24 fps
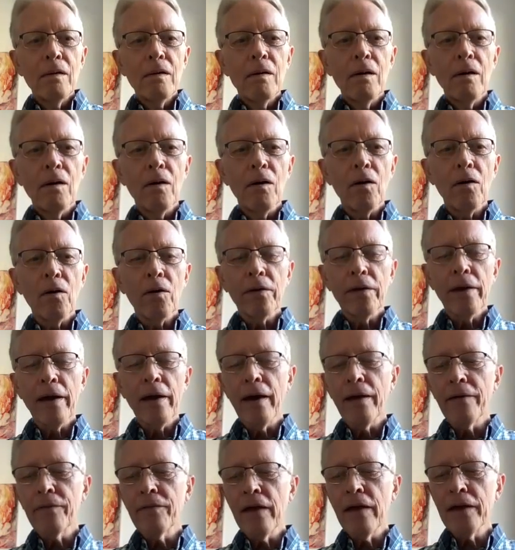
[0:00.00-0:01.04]
Oh,
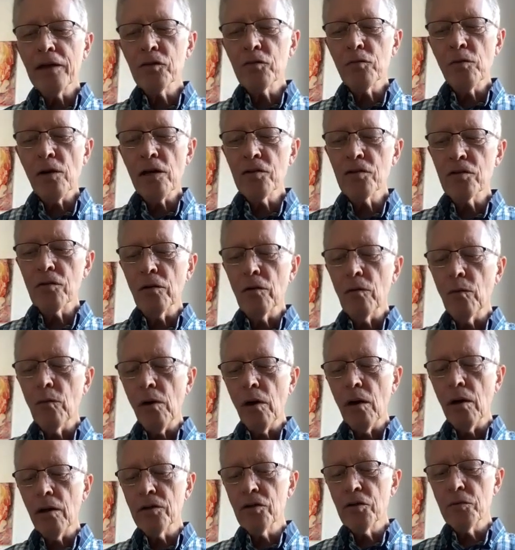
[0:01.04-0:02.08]
yeah. Thanks, Russell.
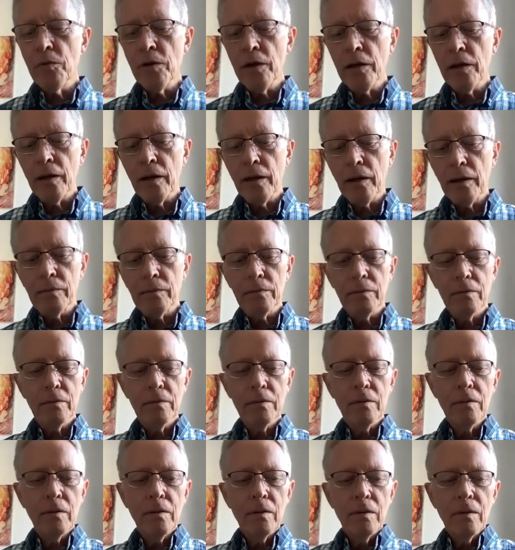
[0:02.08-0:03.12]
Well, it's been a
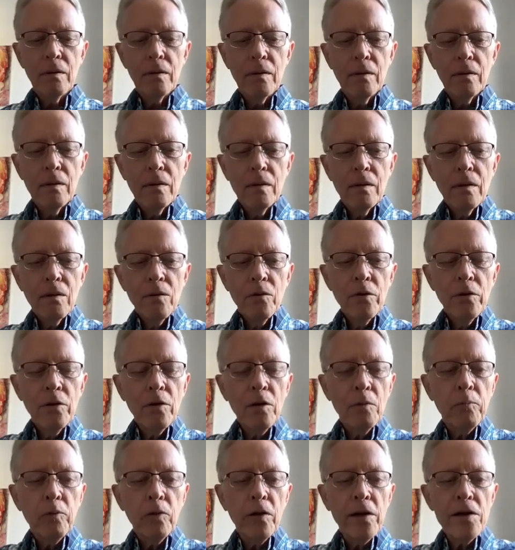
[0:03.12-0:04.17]

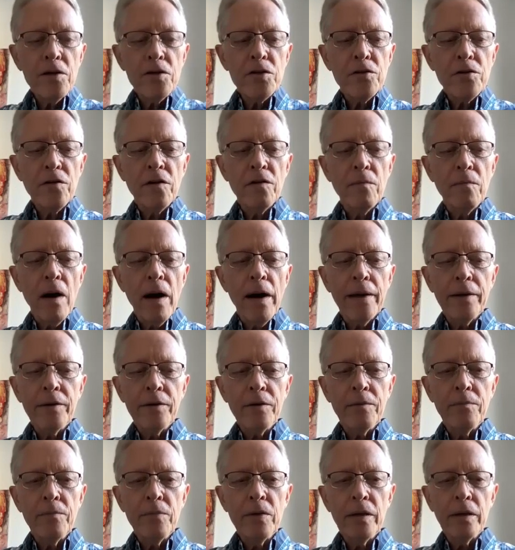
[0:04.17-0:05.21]
real pleasure of mine
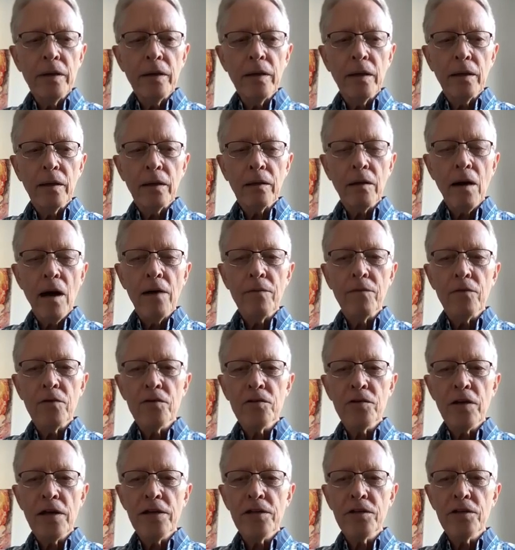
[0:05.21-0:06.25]
to be in
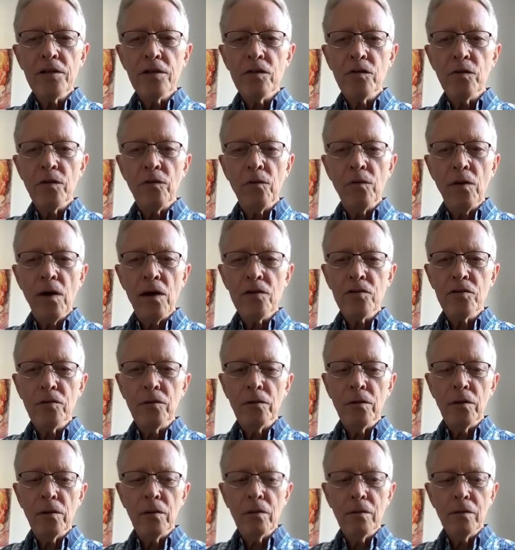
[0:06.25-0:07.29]
conversations with
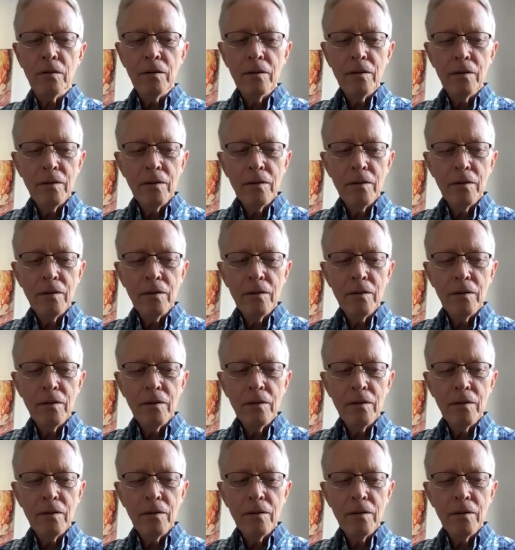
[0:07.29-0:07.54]
Russell.